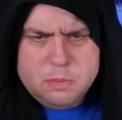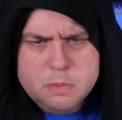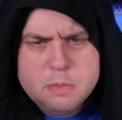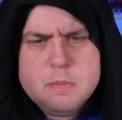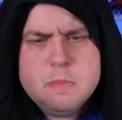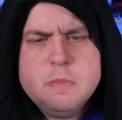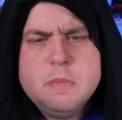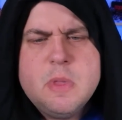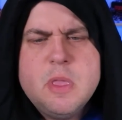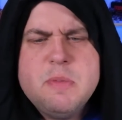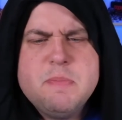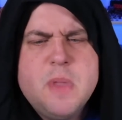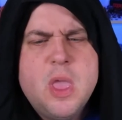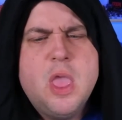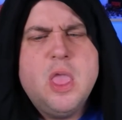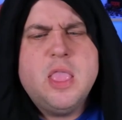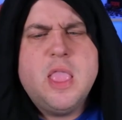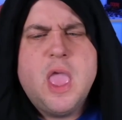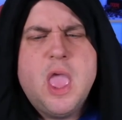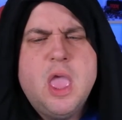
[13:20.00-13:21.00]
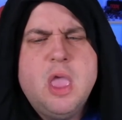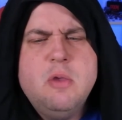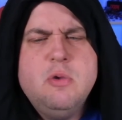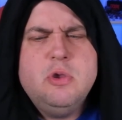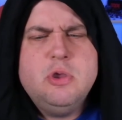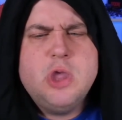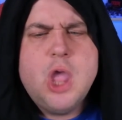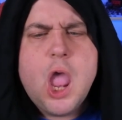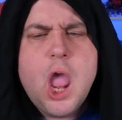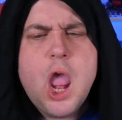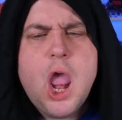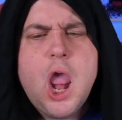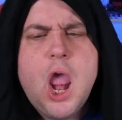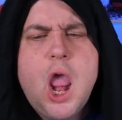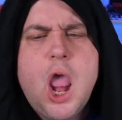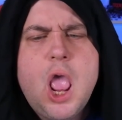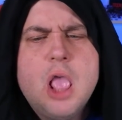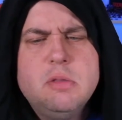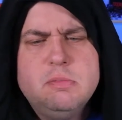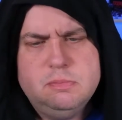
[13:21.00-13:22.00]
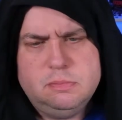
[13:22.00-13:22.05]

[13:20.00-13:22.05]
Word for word: Just a small town girl,